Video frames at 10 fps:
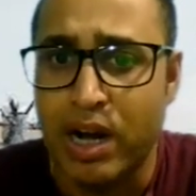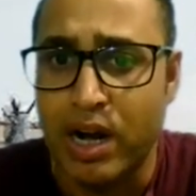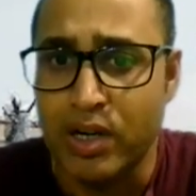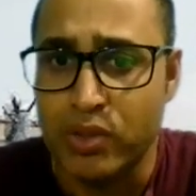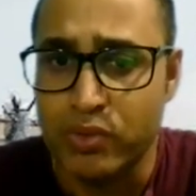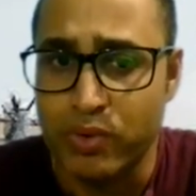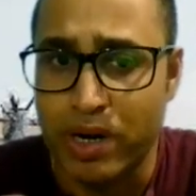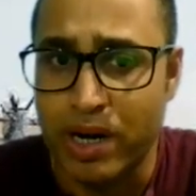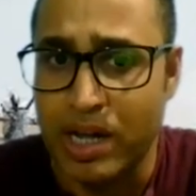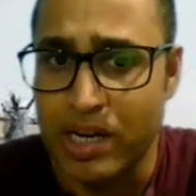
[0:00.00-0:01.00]

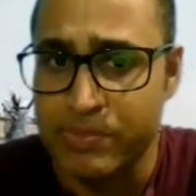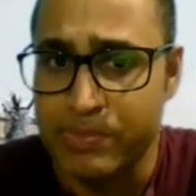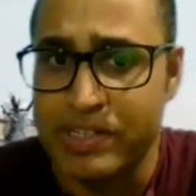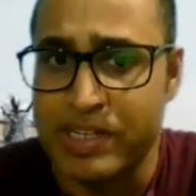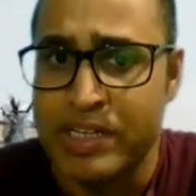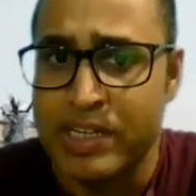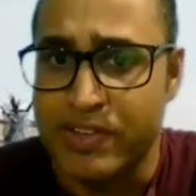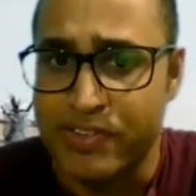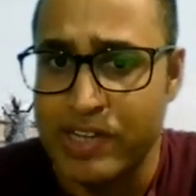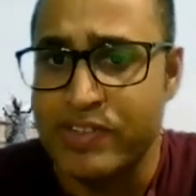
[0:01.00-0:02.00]
to unspent
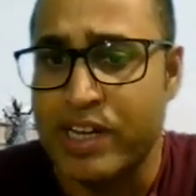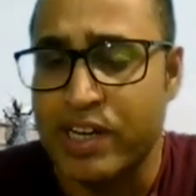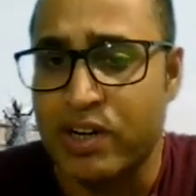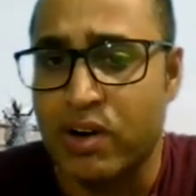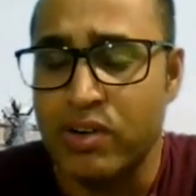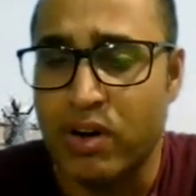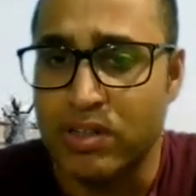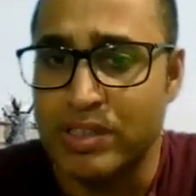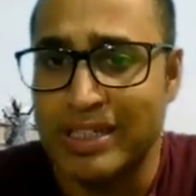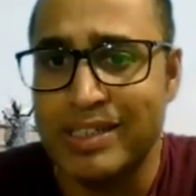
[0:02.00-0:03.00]
CSR account
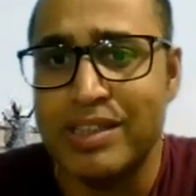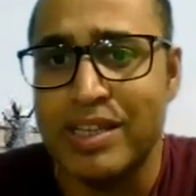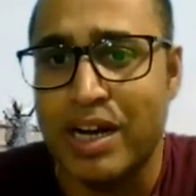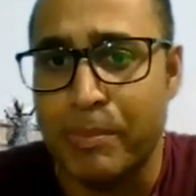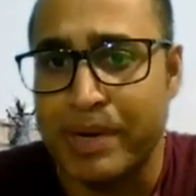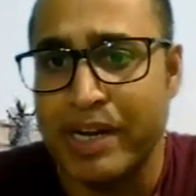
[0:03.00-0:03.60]
on 30th